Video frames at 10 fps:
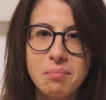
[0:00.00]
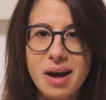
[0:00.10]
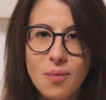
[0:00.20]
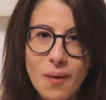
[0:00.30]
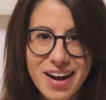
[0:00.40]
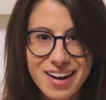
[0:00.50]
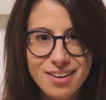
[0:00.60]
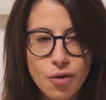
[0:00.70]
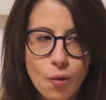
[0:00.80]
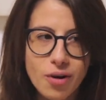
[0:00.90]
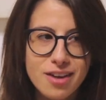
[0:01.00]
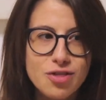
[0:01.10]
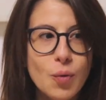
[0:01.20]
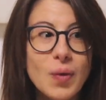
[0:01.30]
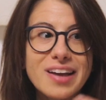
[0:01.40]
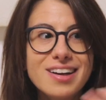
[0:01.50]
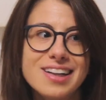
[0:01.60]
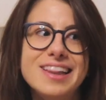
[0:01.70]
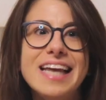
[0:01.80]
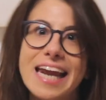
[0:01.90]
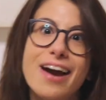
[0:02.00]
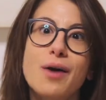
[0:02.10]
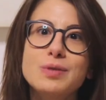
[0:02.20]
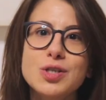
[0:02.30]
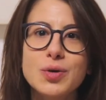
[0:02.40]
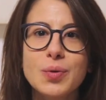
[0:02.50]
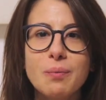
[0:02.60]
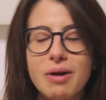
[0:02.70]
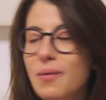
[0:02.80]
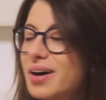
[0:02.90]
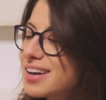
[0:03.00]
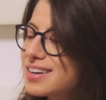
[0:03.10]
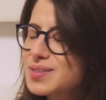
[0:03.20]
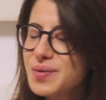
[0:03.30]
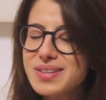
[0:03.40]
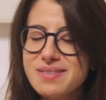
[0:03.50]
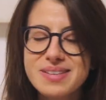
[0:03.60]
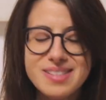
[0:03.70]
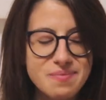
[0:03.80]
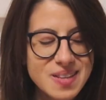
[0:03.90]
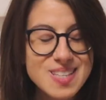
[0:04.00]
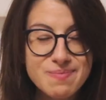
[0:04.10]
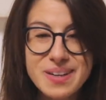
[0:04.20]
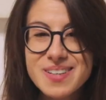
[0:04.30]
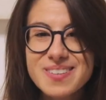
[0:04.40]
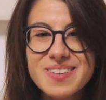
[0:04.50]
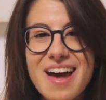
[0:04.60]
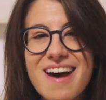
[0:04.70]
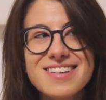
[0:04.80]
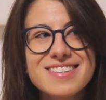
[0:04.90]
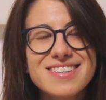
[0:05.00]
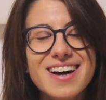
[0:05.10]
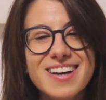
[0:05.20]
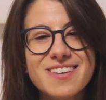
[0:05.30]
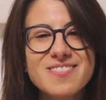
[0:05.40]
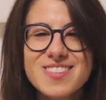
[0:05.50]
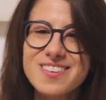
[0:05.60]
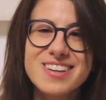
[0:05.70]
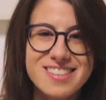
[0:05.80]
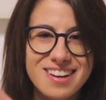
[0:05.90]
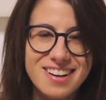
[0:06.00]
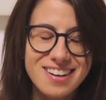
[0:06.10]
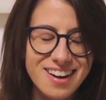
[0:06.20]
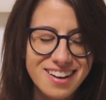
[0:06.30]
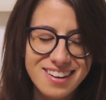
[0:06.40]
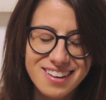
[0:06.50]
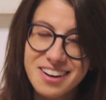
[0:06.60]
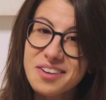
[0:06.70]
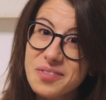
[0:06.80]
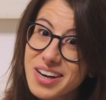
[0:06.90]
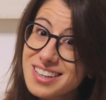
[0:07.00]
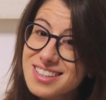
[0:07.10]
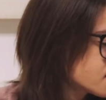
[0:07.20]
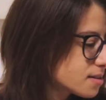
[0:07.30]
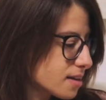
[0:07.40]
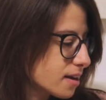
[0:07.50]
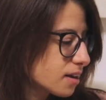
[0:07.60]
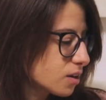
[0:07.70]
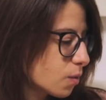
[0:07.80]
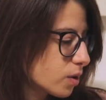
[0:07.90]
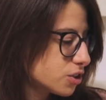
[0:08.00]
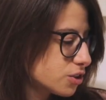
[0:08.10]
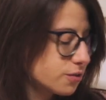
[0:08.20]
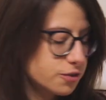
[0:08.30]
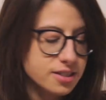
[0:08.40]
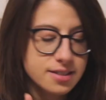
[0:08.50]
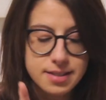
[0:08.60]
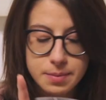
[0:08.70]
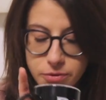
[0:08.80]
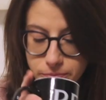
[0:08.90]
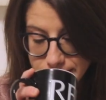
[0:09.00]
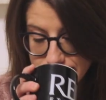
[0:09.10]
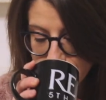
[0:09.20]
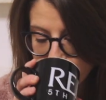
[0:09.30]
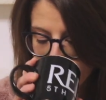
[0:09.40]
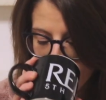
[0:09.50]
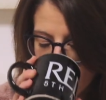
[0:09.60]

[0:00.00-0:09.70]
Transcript: my wedding, or in the week leading up to my wedding. It's going to be something special, and I am so excited. I cannot wait. Second question, first a sip of my tea.